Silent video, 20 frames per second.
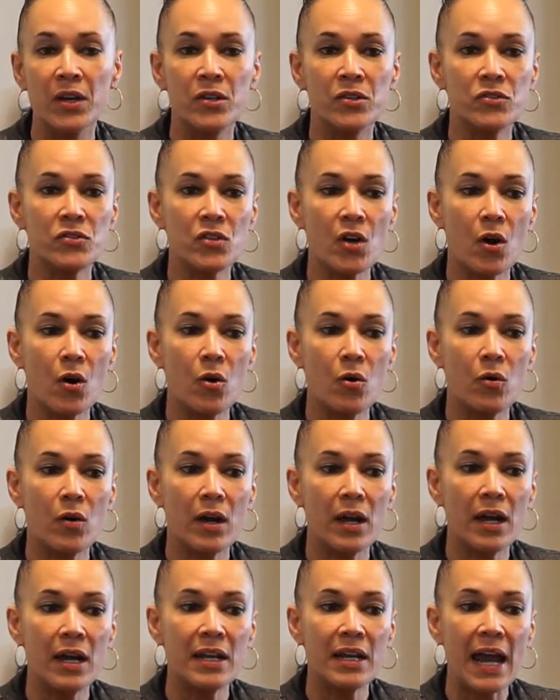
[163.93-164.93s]
So
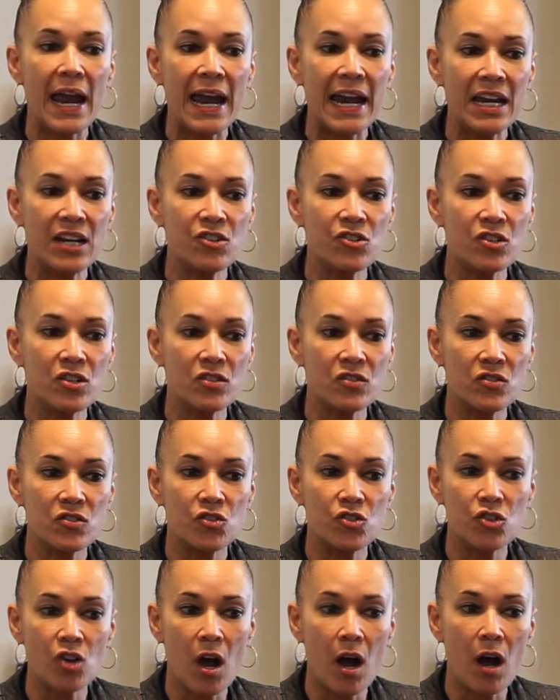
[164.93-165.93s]
an agent's
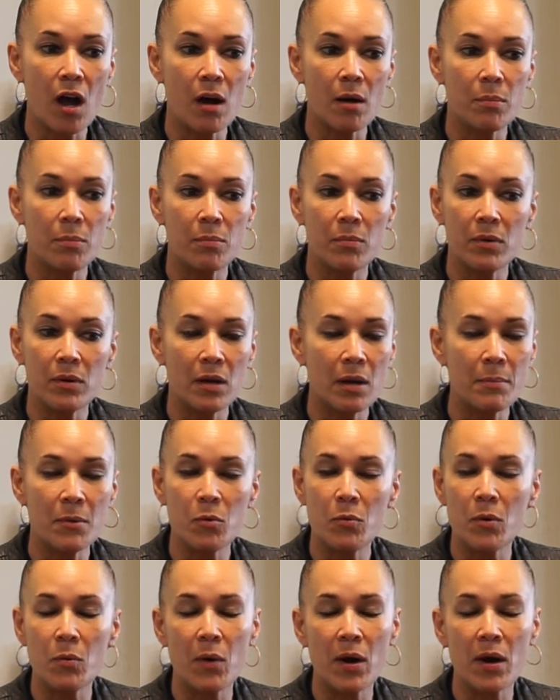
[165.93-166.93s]
job, I
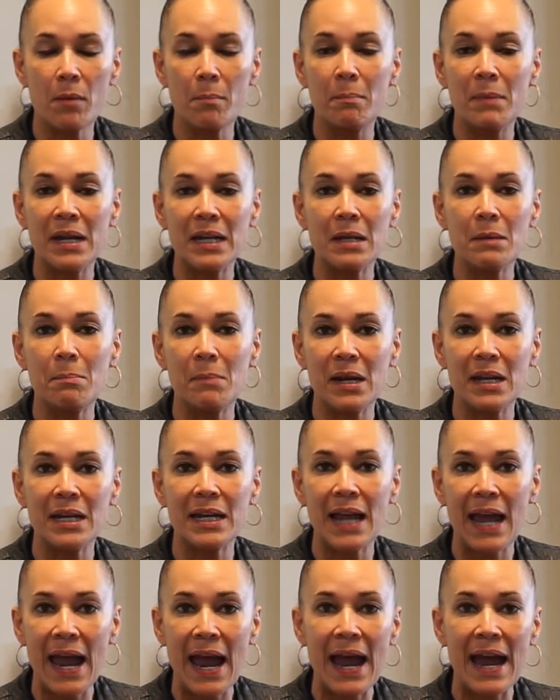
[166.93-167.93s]
mean, we wear many,
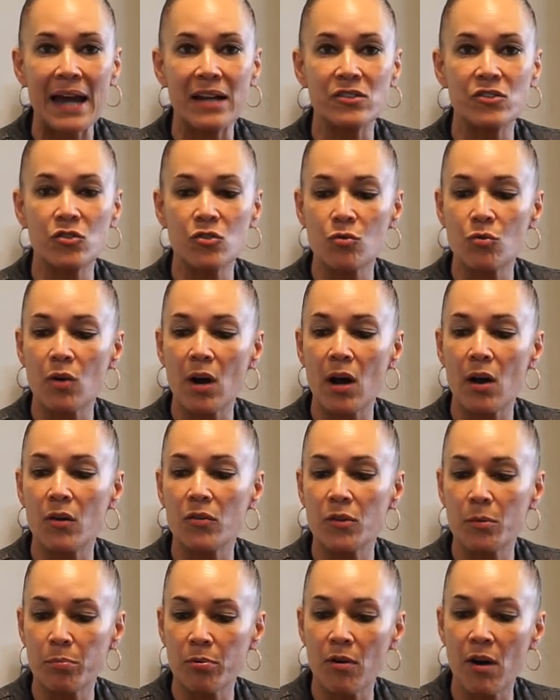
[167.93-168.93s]
many hats
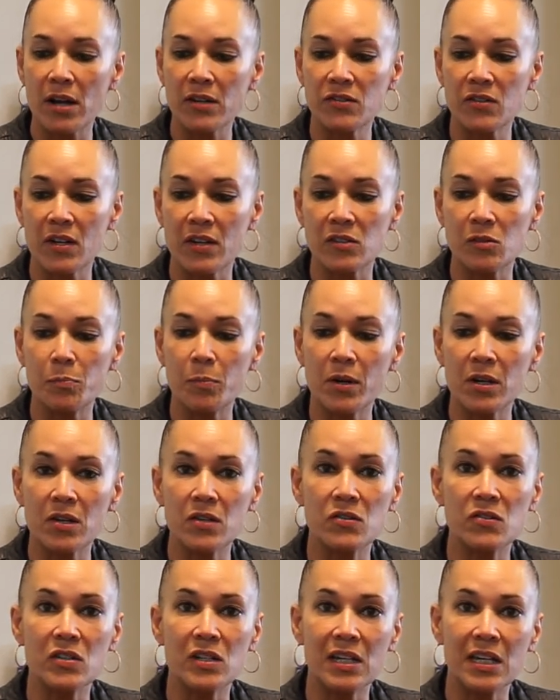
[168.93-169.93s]
throughout the process, but
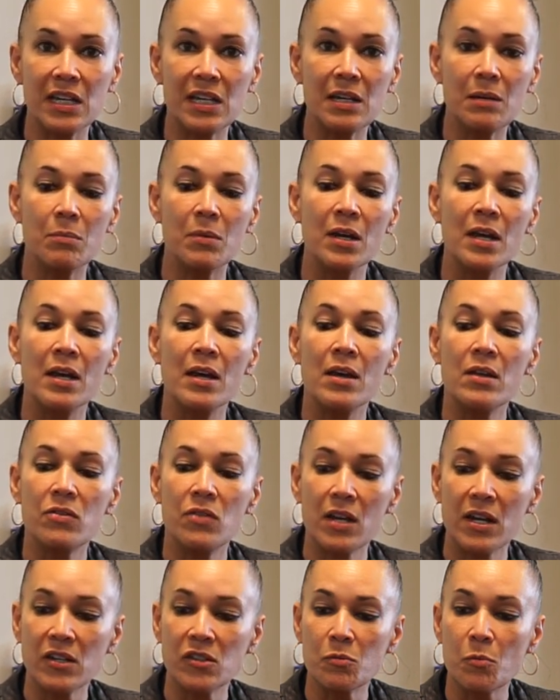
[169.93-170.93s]
it's to keep
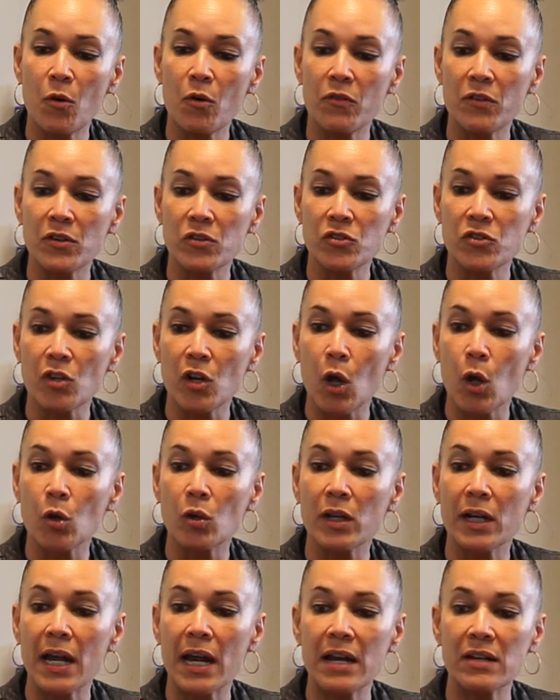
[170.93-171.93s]
things moving
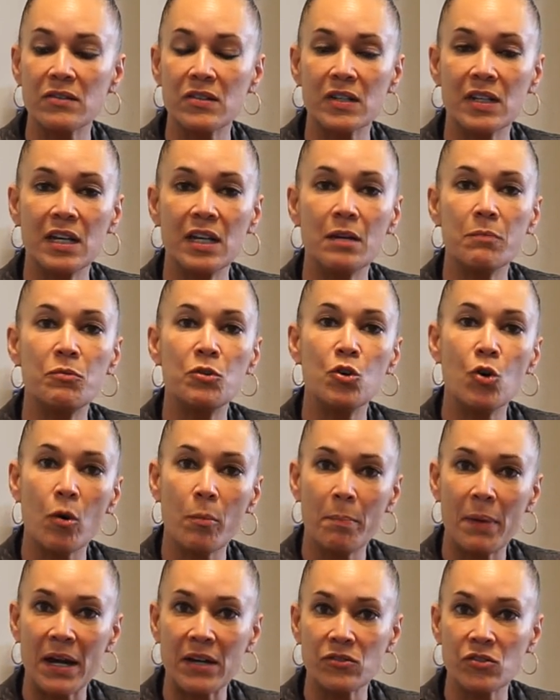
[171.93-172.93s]
slowly and to keep
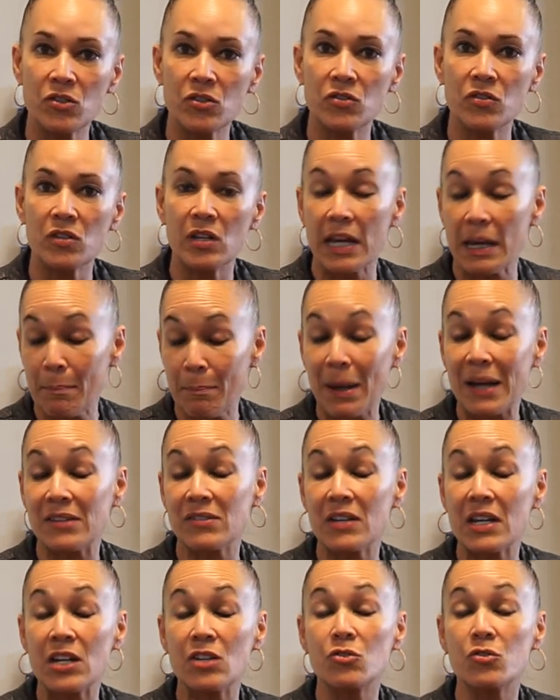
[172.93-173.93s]
your best
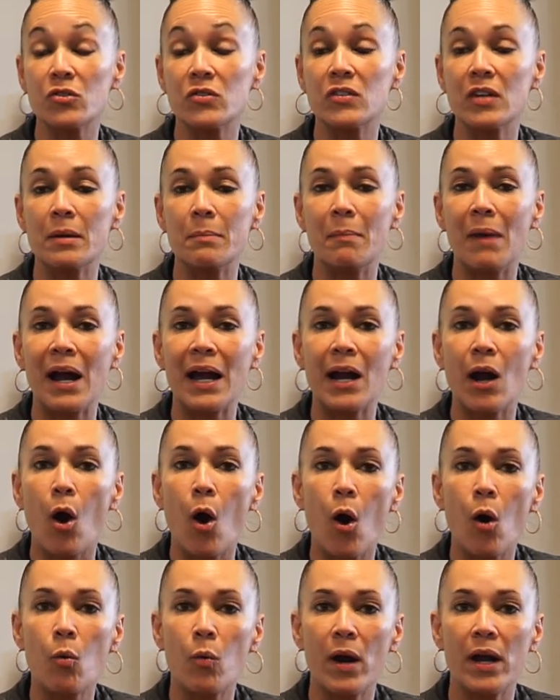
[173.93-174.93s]
best interest in mind
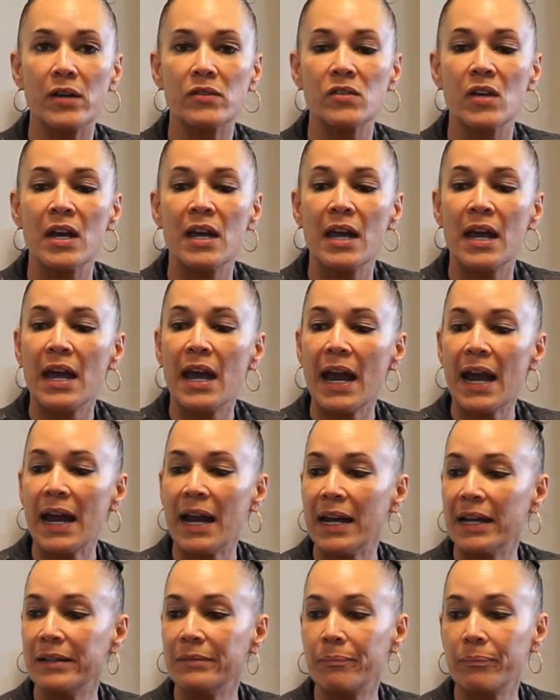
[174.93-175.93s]
always.
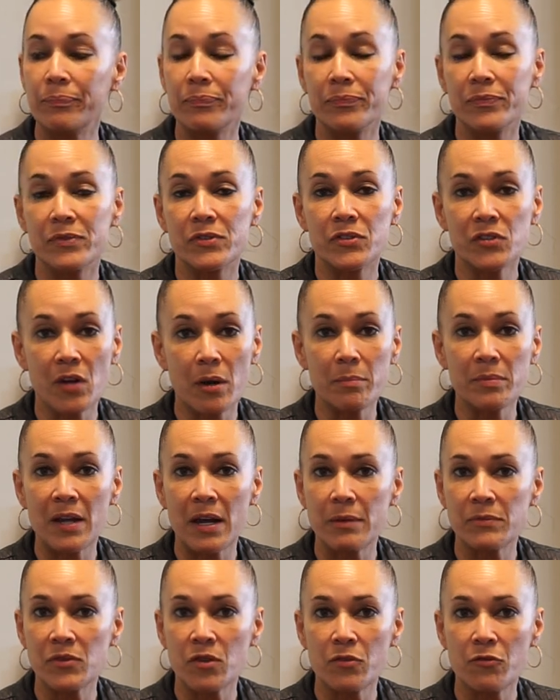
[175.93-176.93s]
And
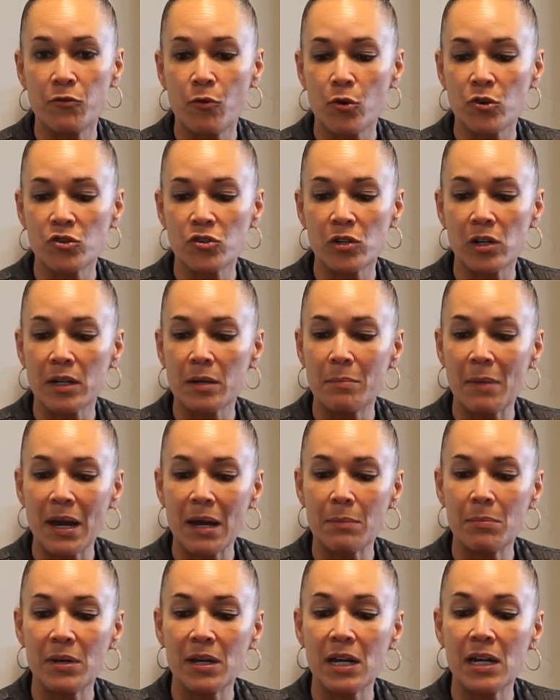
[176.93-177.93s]
sometimes, unfortunately,
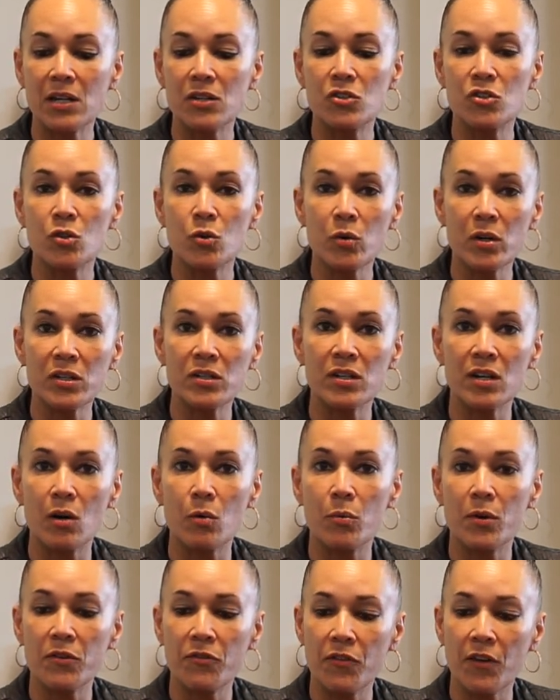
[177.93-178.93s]
maybe into a
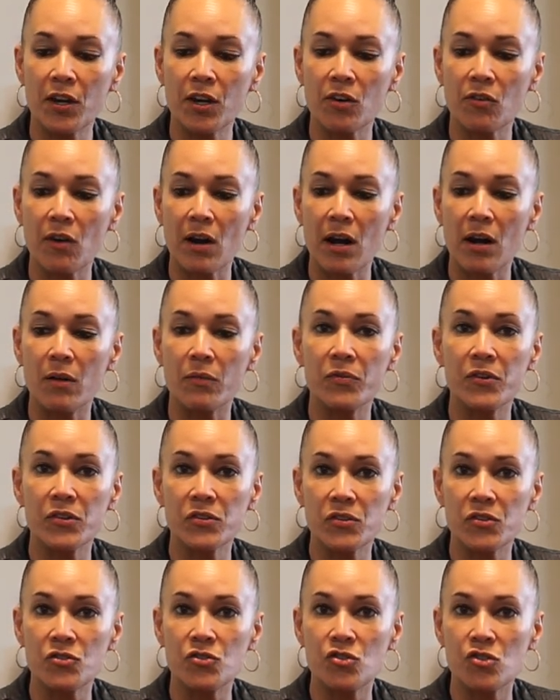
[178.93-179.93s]
deal we figure out
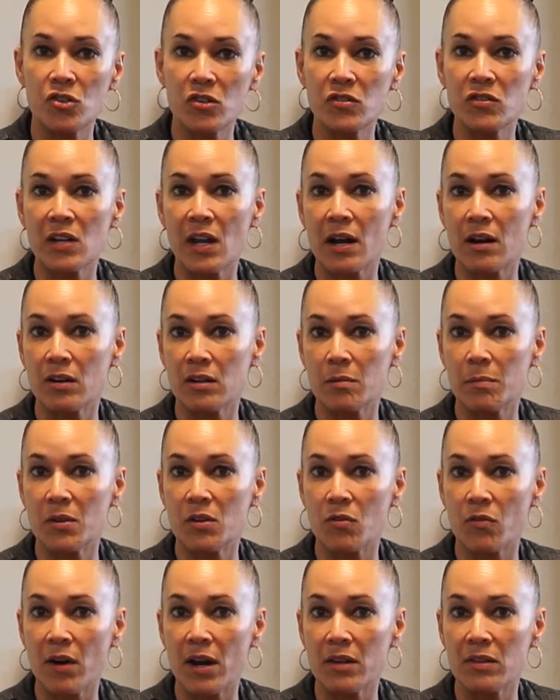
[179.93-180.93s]
this is just not going to
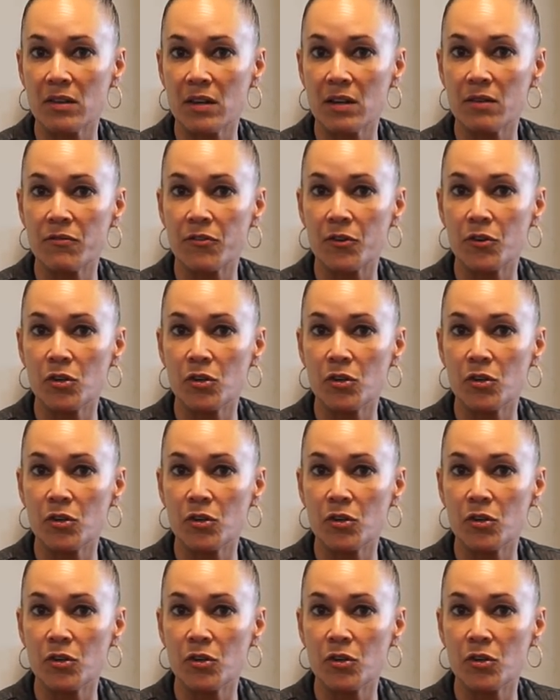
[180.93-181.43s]
be the right thing for